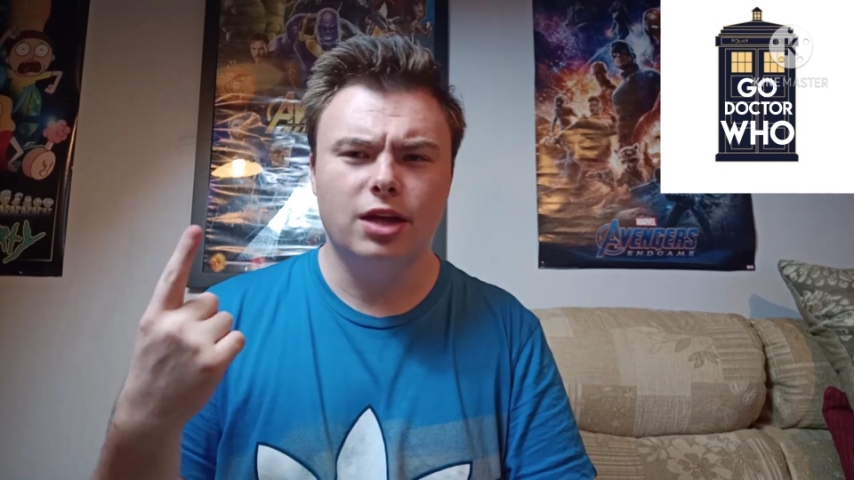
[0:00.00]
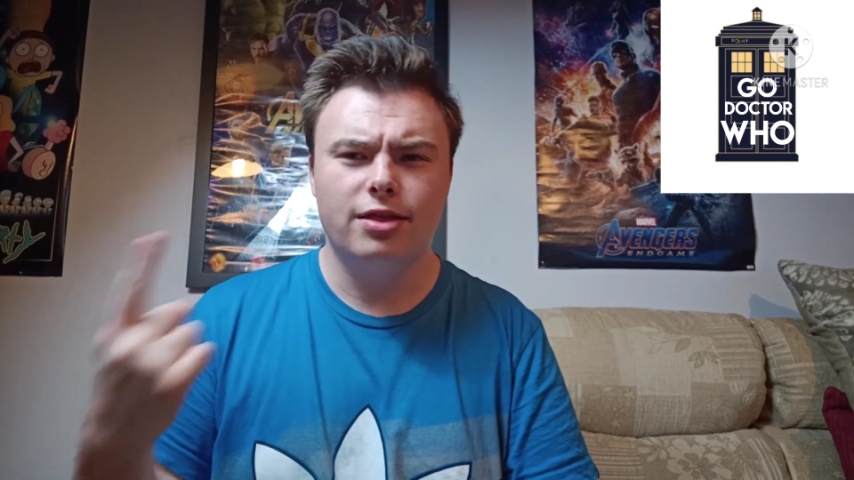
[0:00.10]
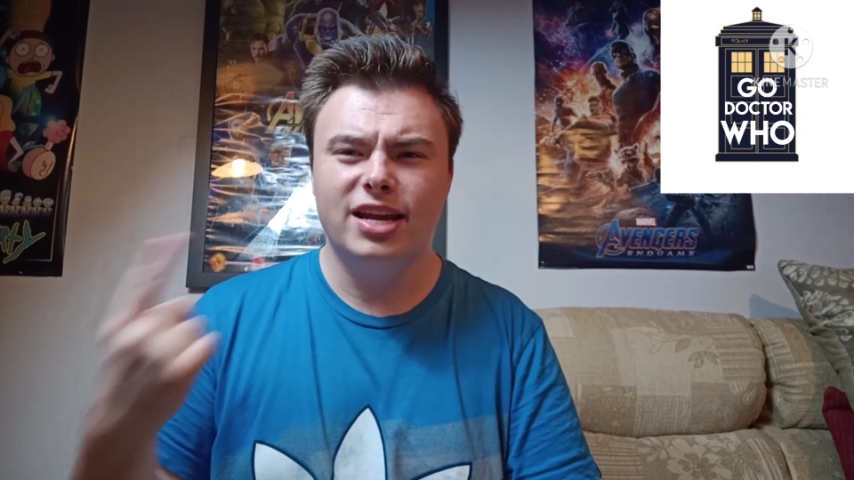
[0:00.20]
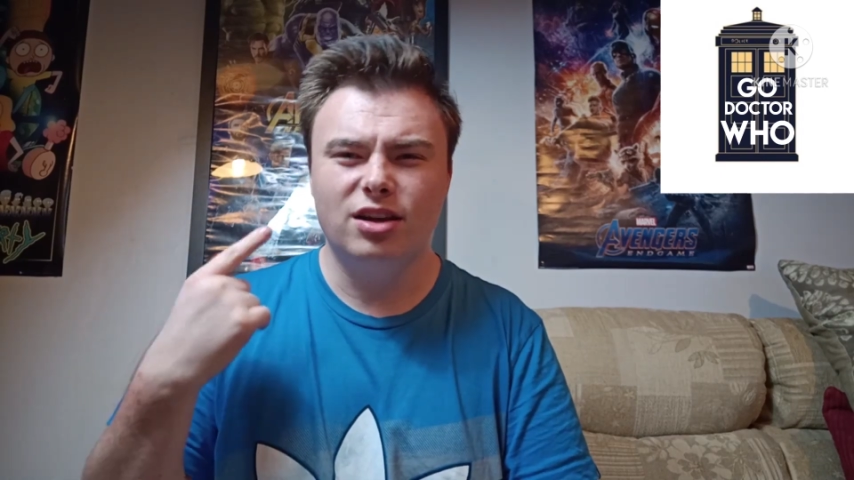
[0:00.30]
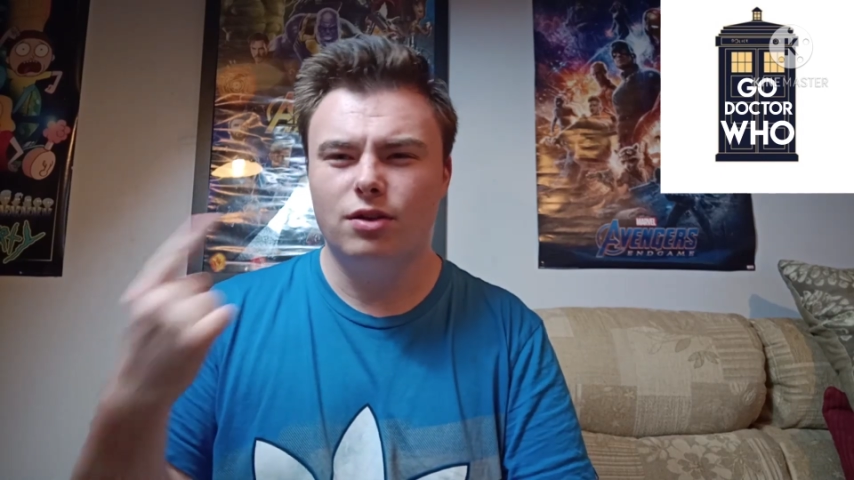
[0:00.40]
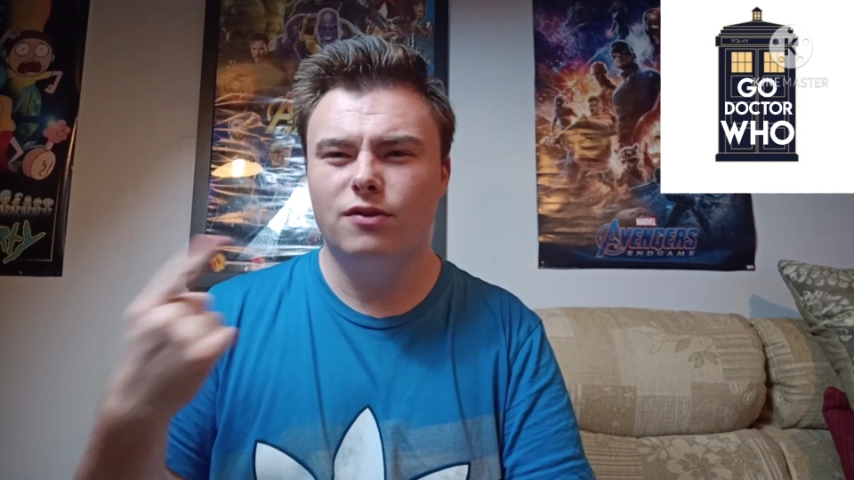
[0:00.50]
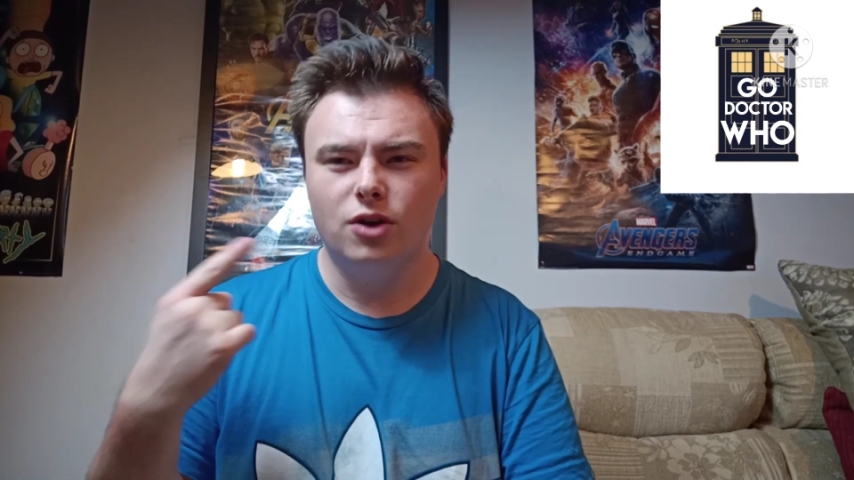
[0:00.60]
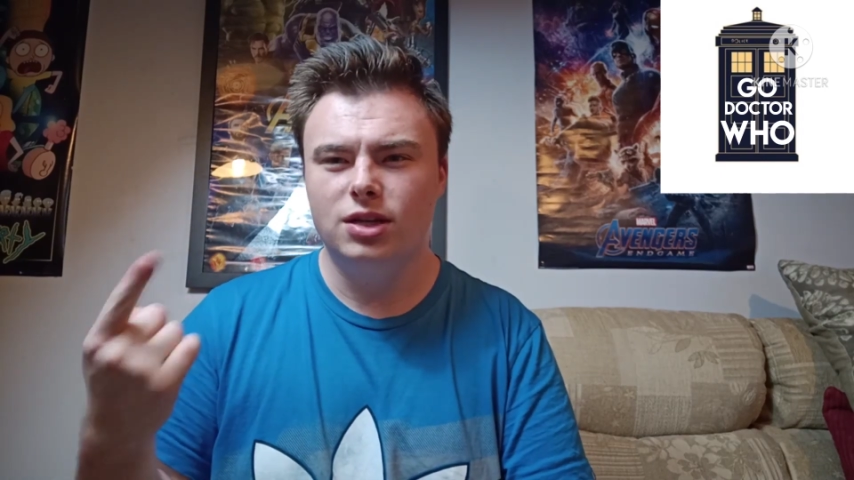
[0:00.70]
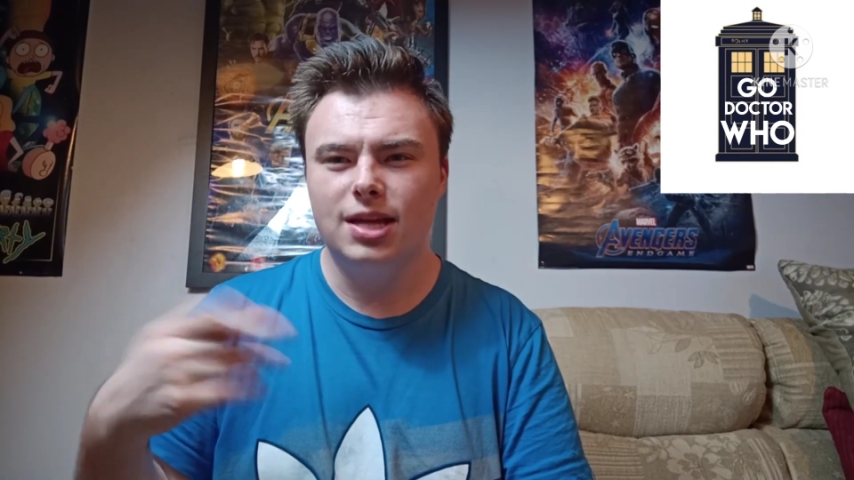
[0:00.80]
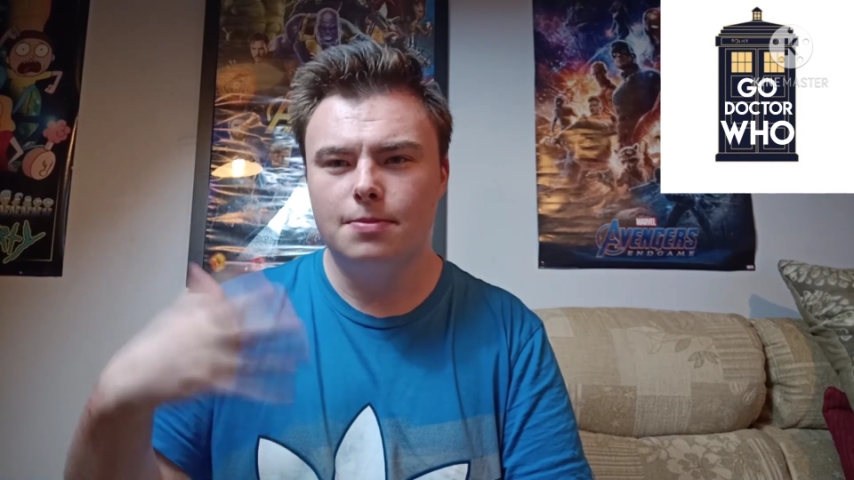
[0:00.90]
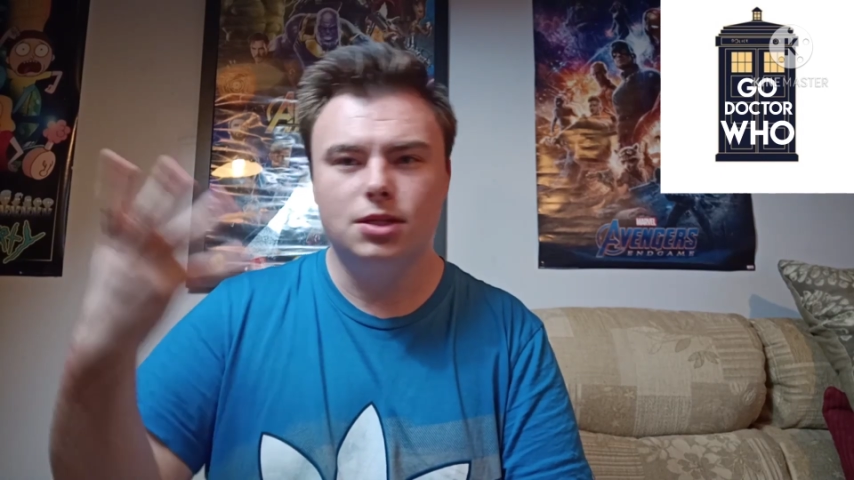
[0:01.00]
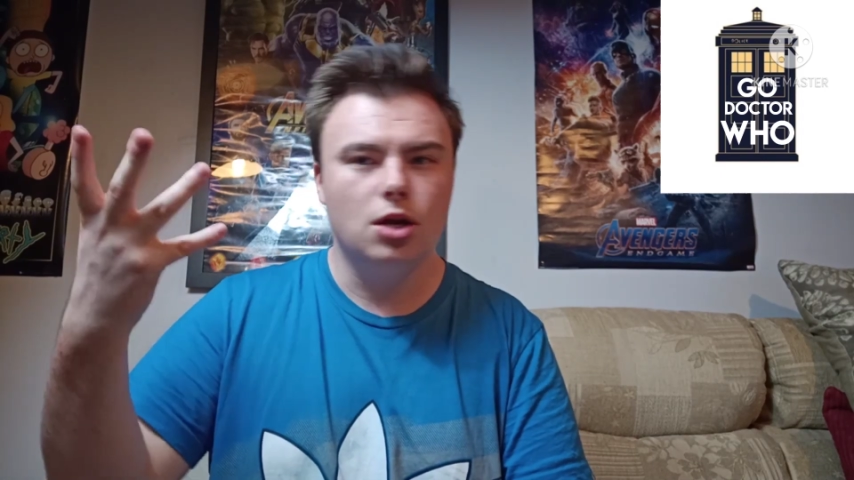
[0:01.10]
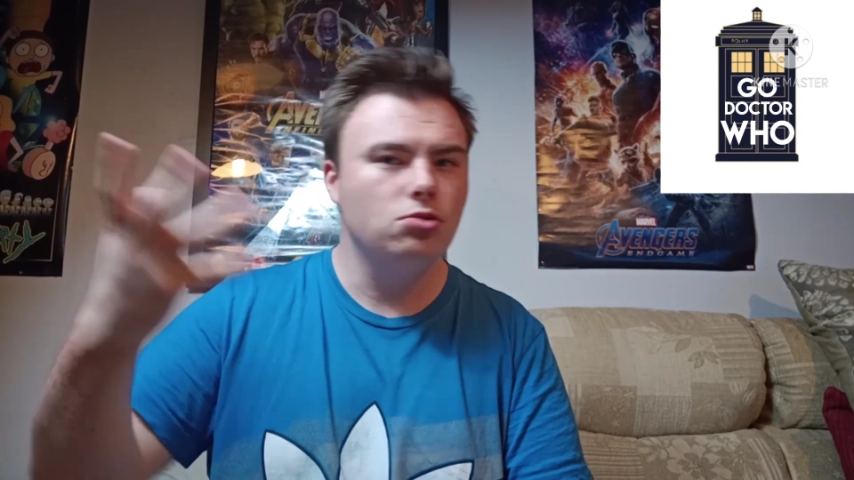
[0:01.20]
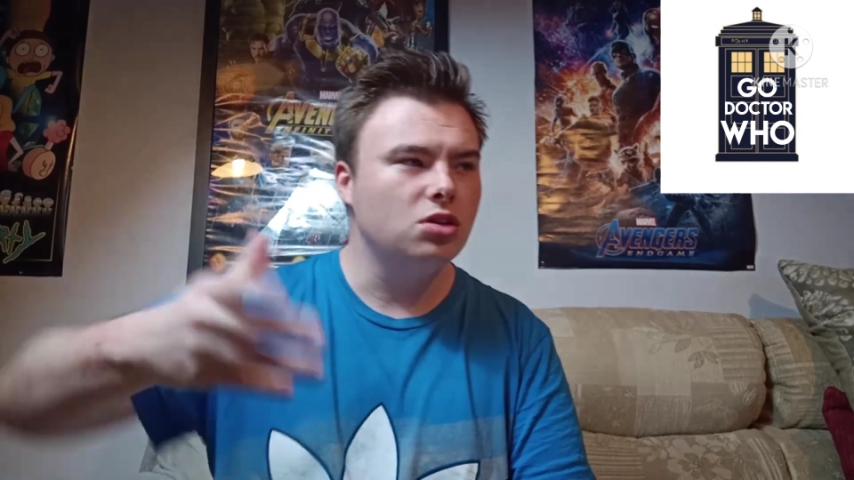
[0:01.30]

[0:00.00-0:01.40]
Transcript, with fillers: I think, are the first episode,